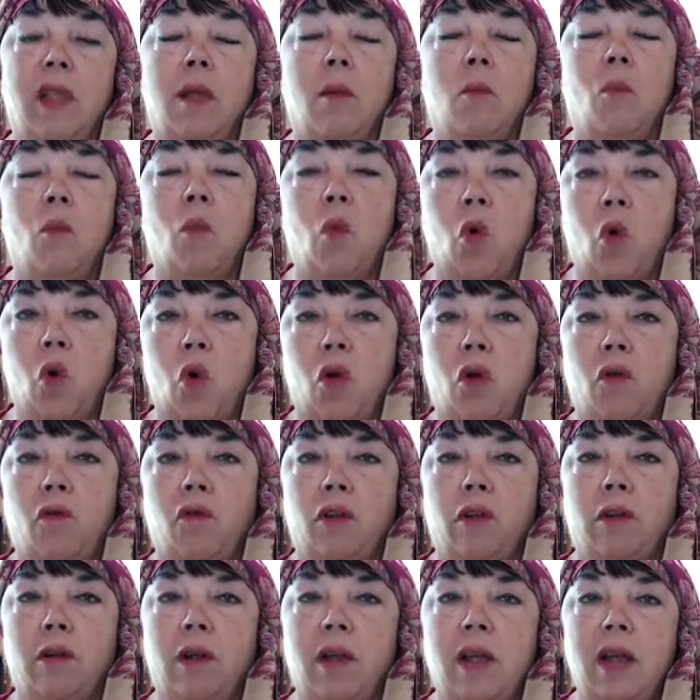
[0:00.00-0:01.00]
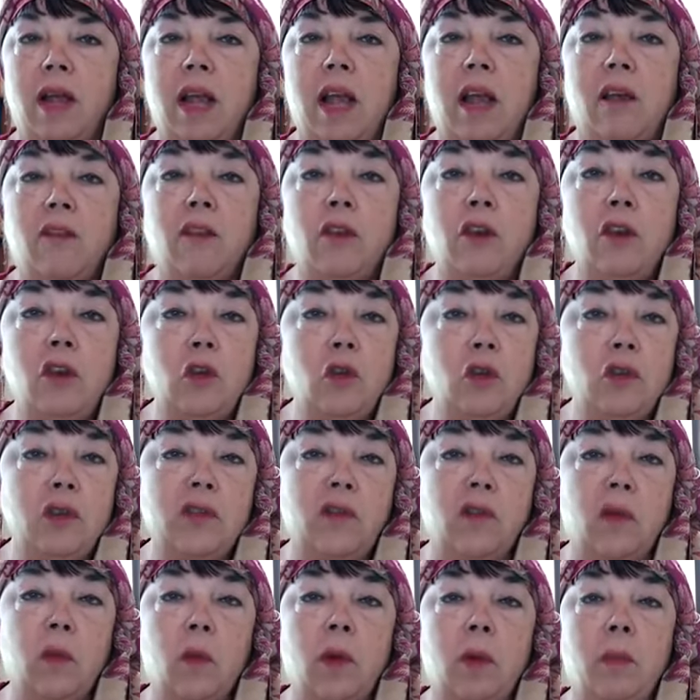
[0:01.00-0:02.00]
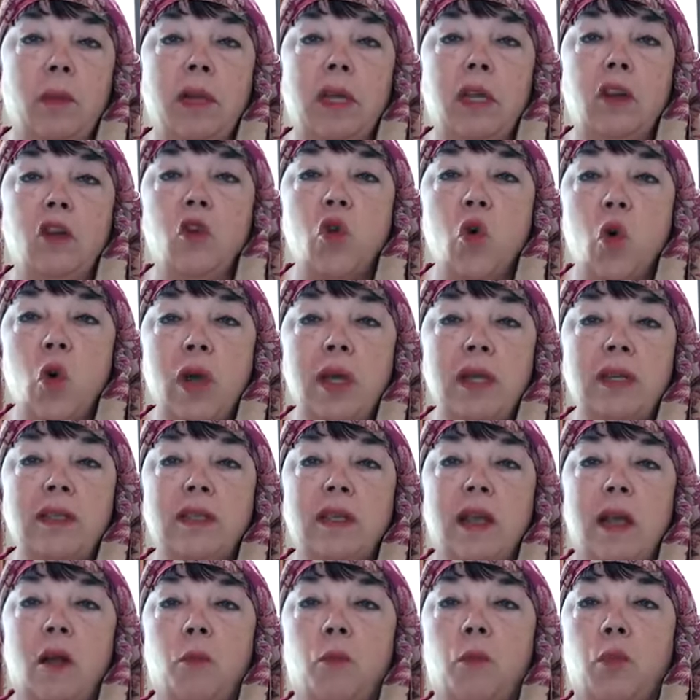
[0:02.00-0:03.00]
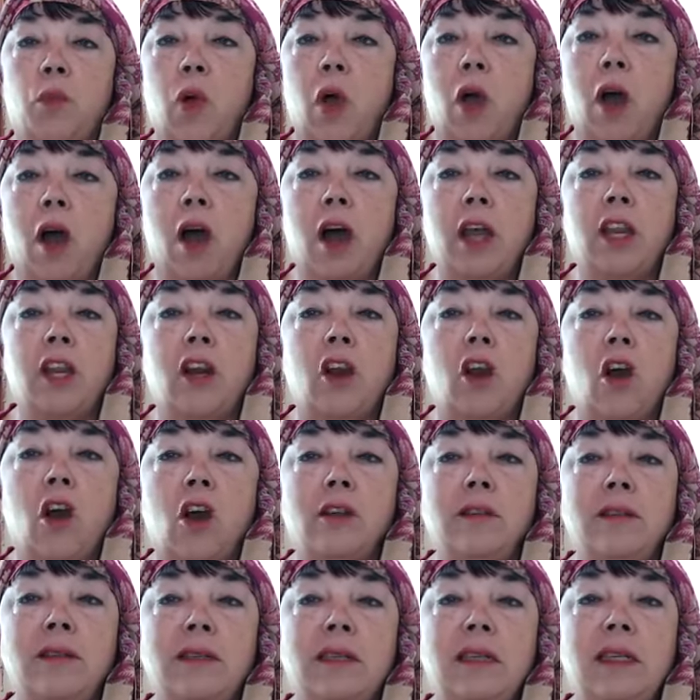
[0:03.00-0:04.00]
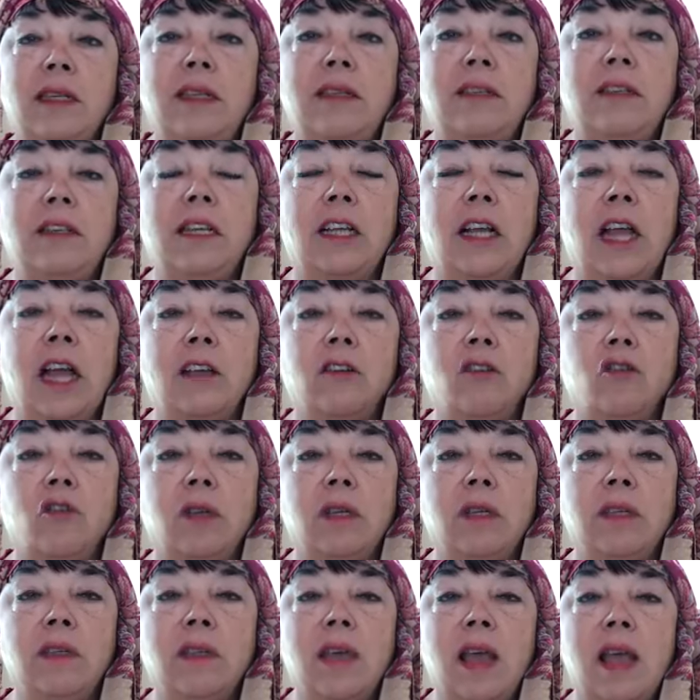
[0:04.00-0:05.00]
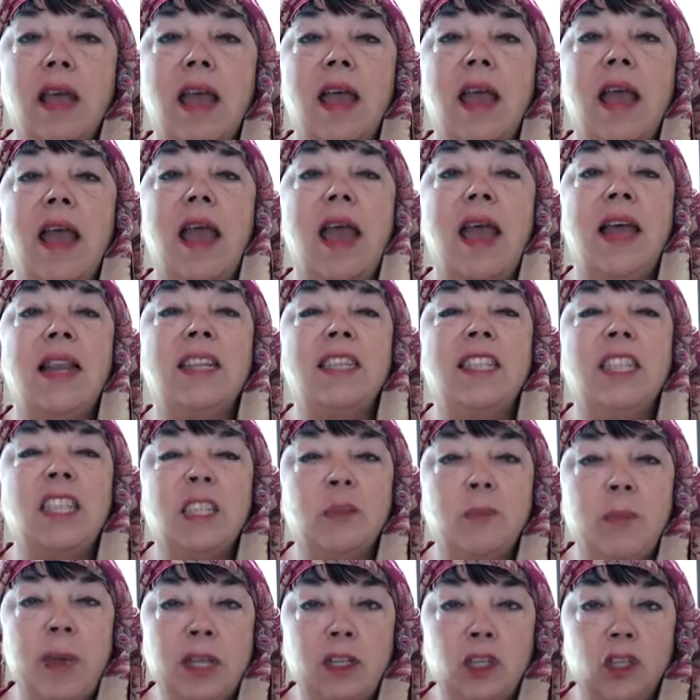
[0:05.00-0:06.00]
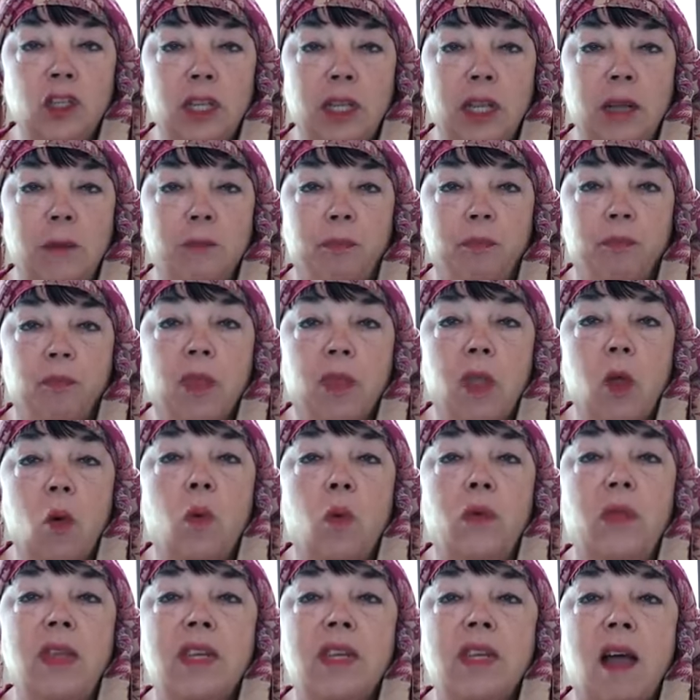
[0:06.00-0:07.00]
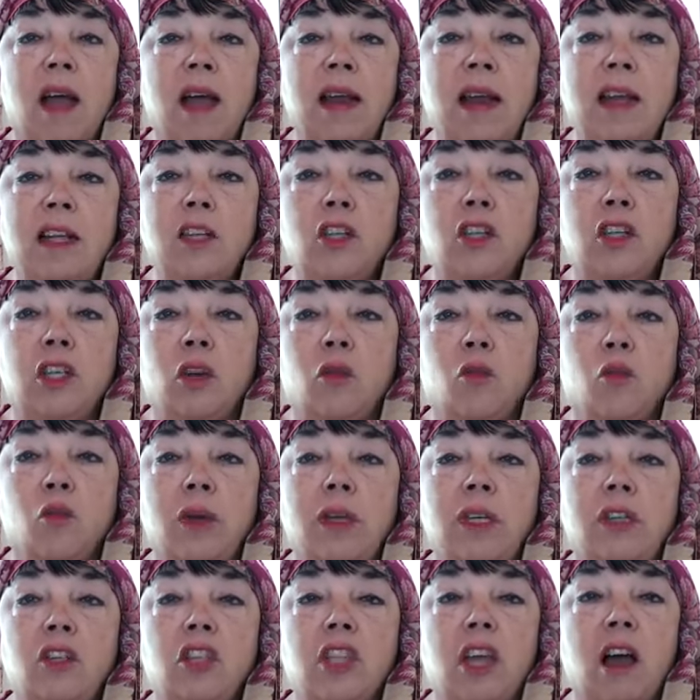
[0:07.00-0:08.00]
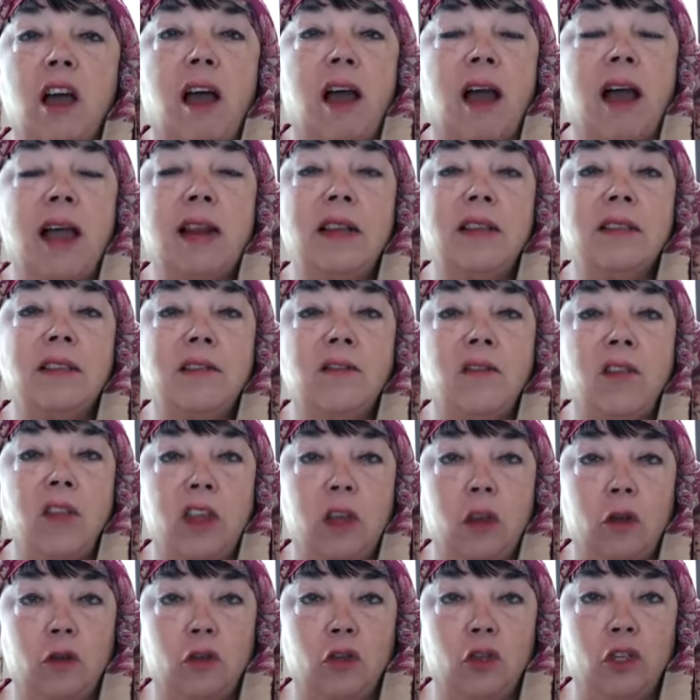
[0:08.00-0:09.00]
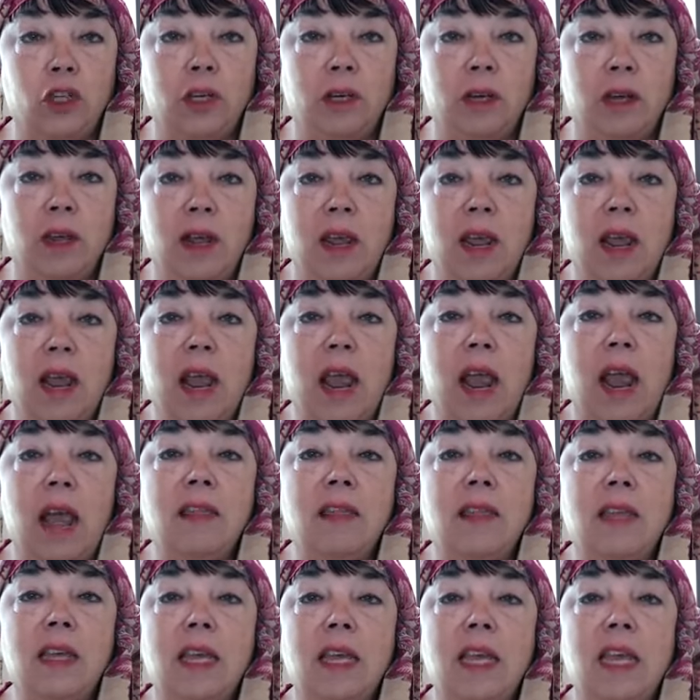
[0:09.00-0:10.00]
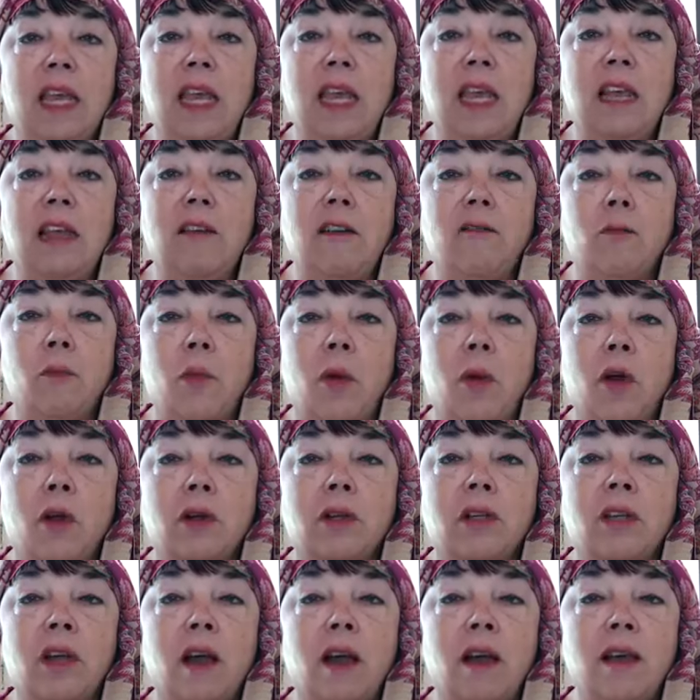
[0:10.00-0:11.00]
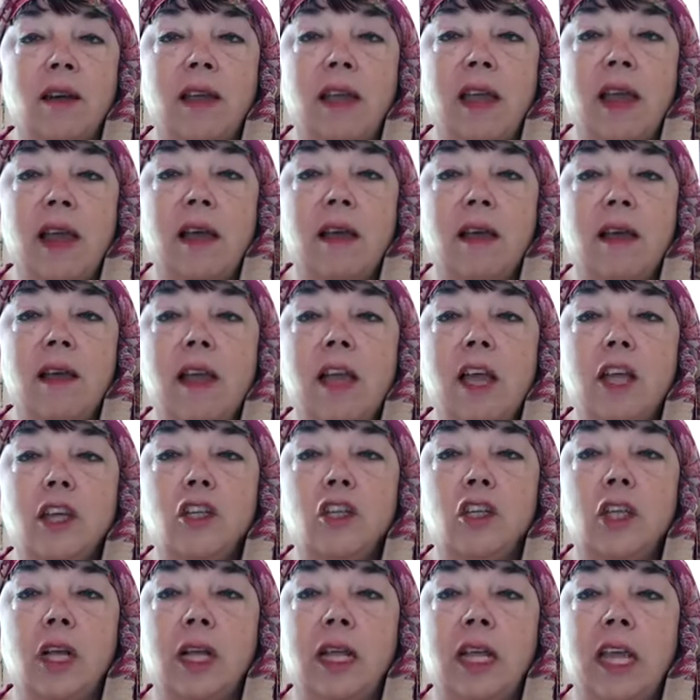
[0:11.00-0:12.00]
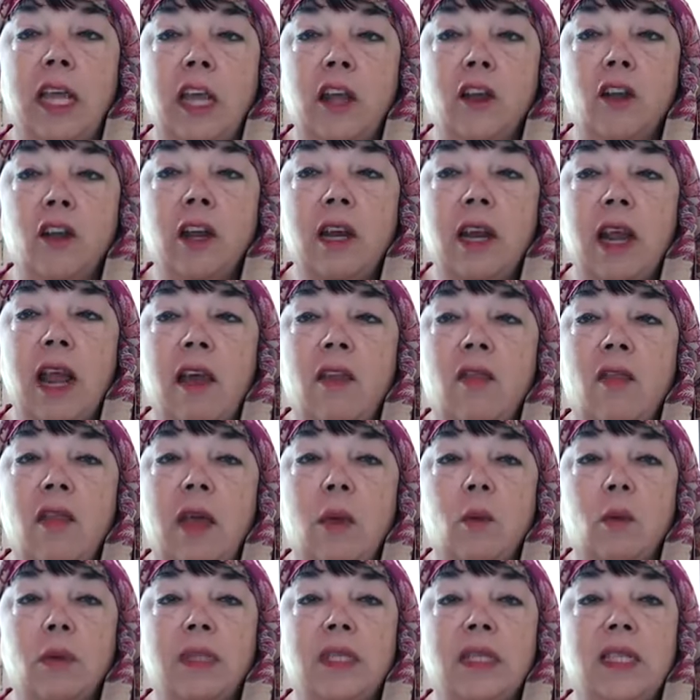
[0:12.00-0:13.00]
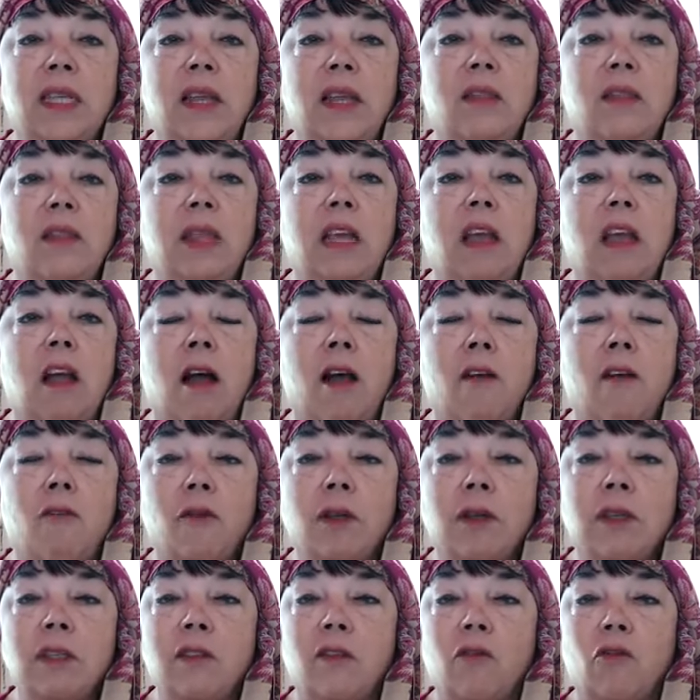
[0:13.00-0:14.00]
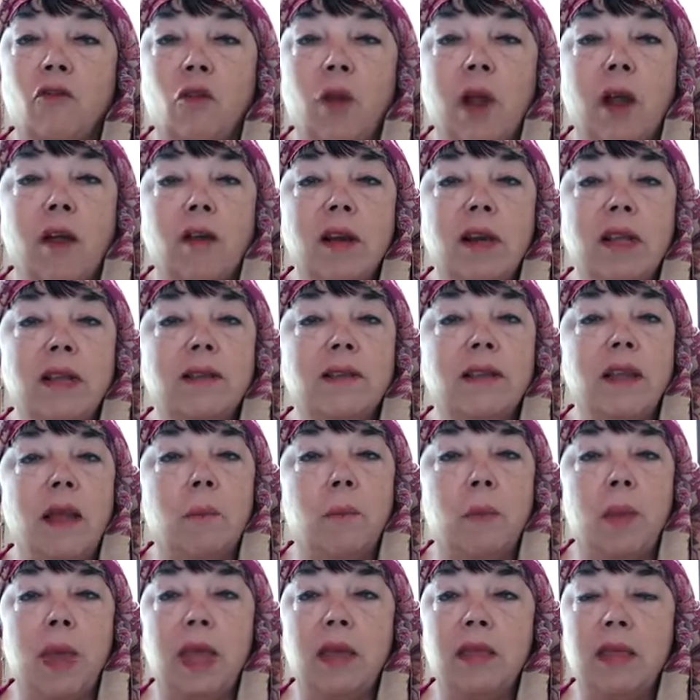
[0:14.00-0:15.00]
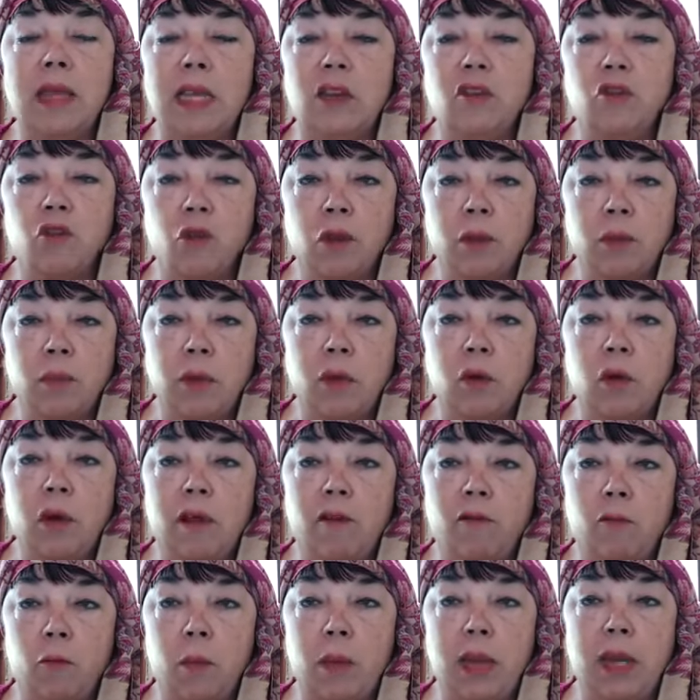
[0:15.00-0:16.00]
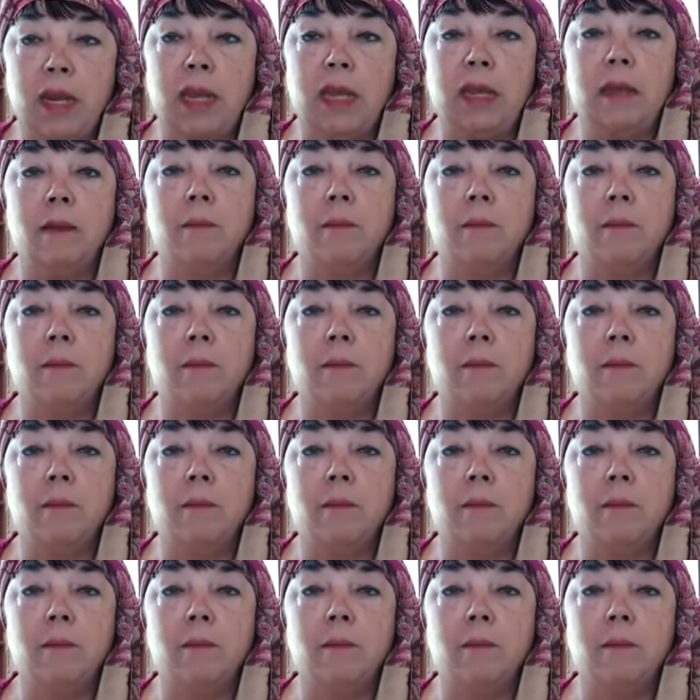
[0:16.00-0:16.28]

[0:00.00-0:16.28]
Moreover, the news of it will be noised abroad in all cities and countries, and especially when the tidings shall reach the islands of the ocean, and the king of Mauritania shall hear it, and they will send thee offerings of rarities and pay thee tribute of money."